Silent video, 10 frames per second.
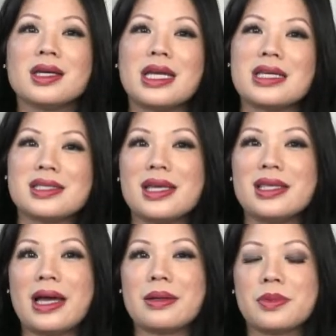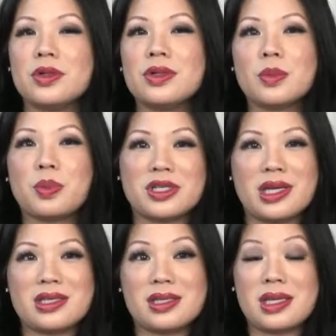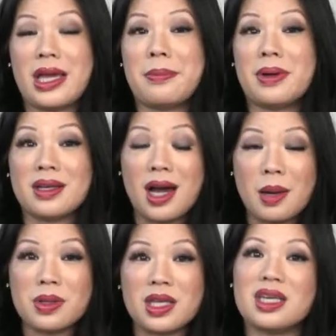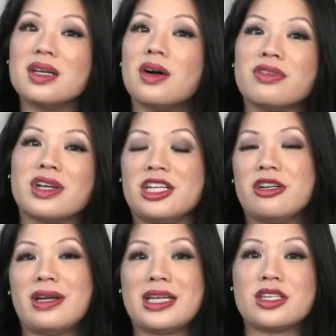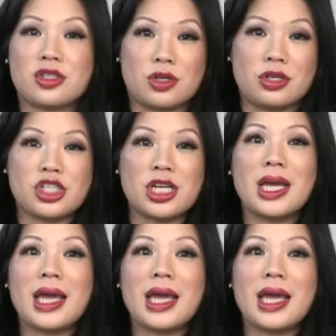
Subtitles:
They say that Google possesses a monopoly over internet search